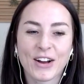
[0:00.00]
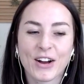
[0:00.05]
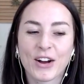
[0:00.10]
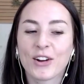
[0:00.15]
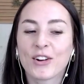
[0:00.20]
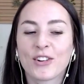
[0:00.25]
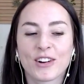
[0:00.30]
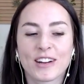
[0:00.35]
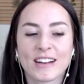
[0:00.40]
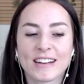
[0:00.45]

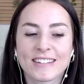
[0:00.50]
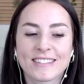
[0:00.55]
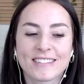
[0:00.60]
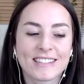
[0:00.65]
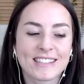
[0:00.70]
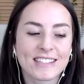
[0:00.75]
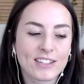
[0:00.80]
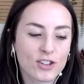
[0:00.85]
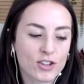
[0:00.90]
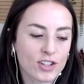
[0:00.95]
Agreed.
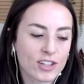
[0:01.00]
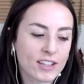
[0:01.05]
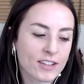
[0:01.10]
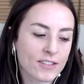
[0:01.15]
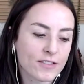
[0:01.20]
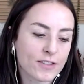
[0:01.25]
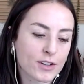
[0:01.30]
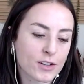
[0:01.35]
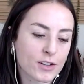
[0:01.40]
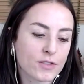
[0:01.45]
That's literally the
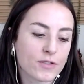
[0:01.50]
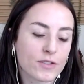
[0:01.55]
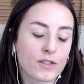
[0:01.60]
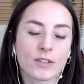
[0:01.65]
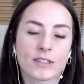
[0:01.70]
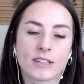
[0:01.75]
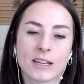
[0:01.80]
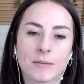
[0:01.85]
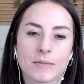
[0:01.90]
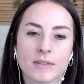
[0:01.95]
first few
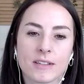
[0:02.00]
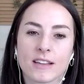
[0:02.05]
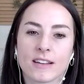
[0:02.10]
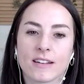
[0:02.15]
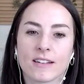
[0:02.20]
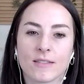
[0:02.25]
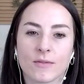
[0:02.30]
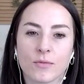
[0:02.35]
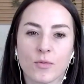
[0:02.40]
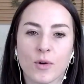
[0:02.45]
steps
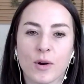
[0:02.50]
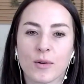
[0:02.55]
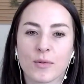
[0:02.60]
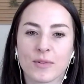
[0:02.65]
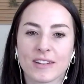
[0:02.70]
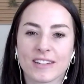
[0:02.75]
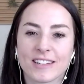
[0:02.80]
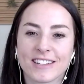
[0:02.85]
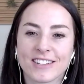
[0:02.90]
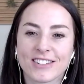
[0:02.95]
in what
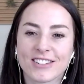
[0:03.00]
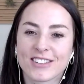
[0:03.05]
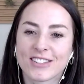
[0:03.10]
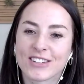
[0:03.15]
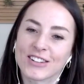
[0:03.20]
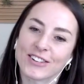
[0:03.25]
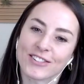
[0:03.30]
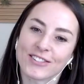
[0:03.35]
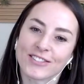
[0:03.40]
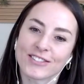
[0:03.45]
we teach
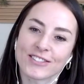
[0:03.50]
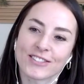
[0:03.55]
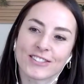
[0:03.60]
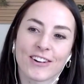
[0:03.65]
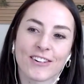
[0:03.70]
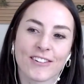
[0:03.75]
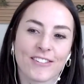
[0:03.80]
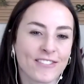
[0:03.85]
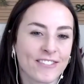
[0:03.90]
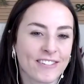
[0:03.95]
too.
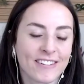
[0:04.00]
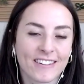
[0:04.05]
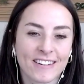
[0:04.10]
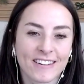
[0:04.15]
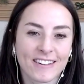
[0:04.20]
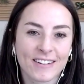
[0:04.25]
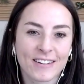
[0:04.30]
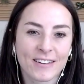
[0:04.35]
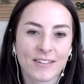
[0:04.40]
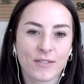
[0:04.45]
So
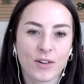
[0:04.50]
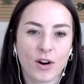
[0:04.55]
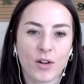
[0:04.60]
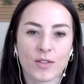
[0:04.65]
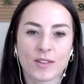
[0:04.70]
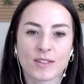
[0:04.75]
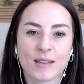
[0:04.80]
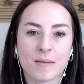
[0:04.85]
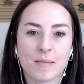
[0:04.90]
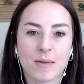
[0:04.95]
we're on the
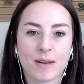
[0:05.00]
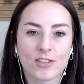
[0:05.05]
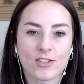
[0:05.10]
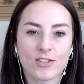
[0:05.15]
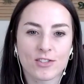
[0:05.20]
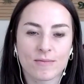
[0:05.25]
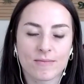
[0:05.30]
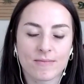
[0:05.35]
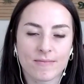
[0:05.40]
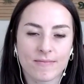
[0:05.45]
same
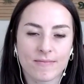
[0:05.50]
page.